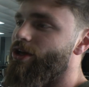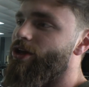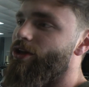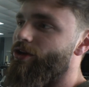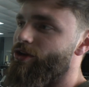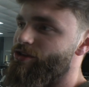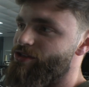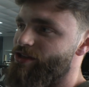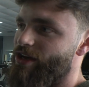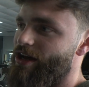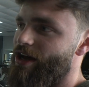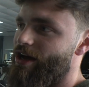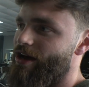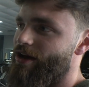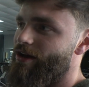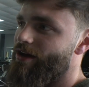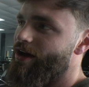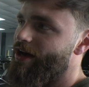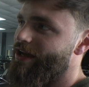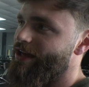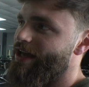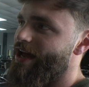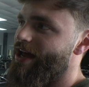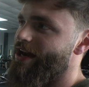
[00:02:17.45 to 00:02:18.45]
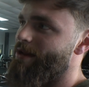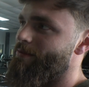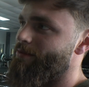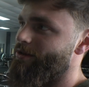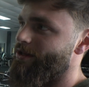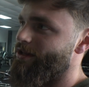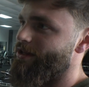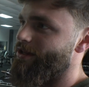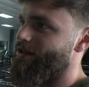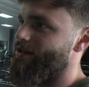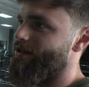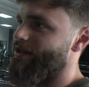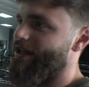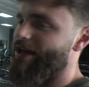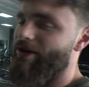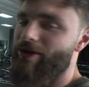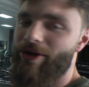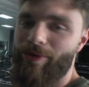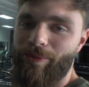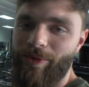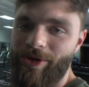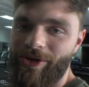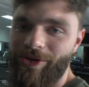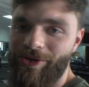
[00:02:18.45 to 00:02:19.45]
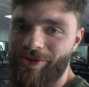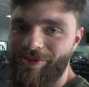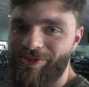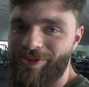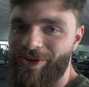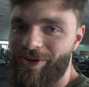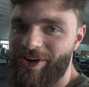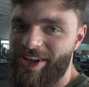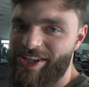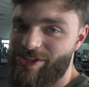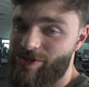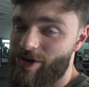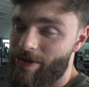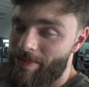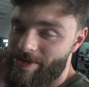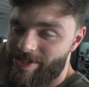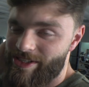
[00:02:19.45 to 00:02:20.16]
There's a guy named Larry Wheels on Instagram.